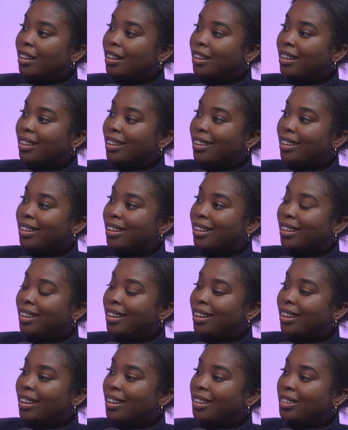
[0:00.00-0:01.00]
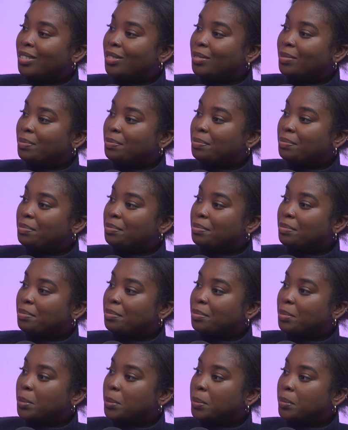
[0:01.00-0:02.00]

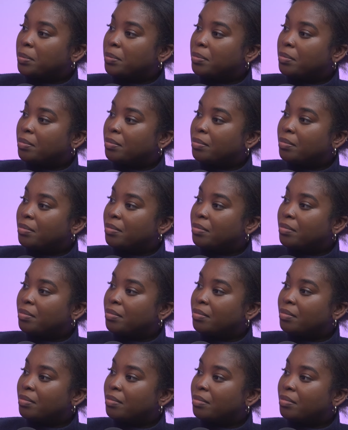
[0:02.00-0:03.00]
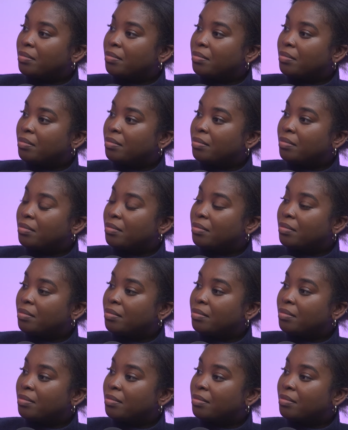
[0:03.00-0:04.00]

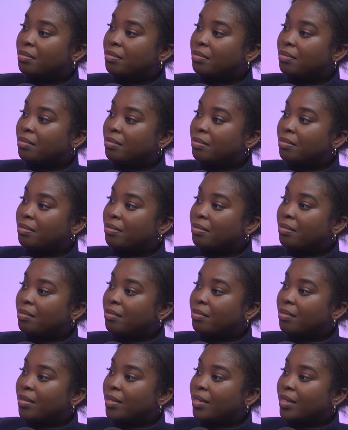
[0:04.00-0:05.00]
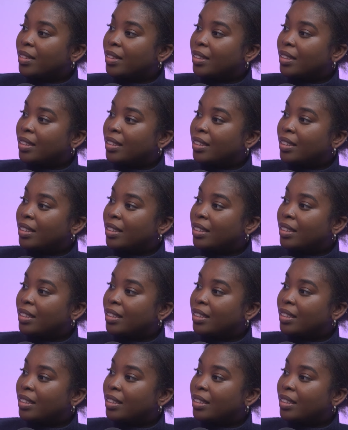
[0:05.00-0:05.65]
No words are spoken by the person on screen.